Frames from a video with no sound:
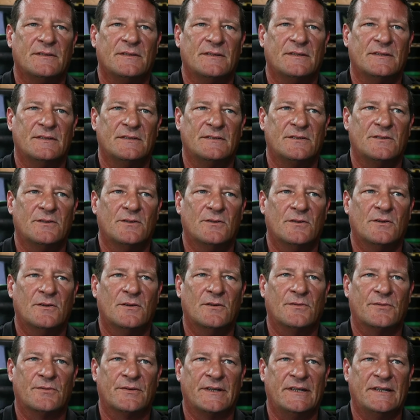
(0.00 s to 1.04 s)
Let's go
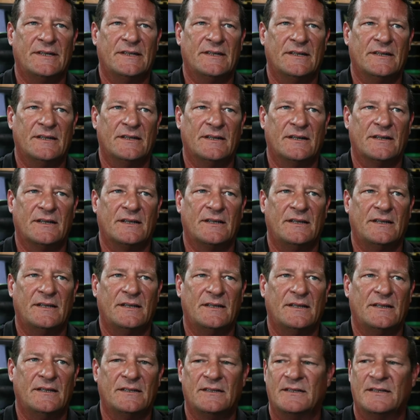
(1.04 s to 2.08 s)
over here
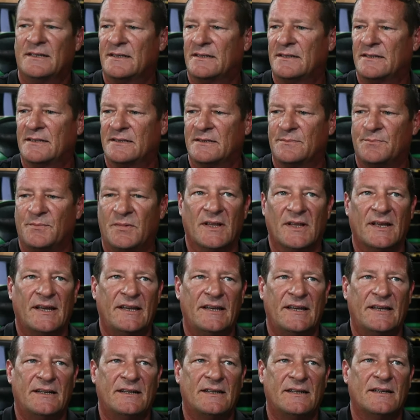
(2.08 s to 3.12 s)
and get this
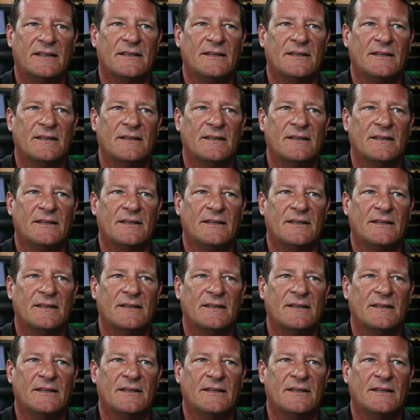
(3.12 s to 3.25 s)
playing.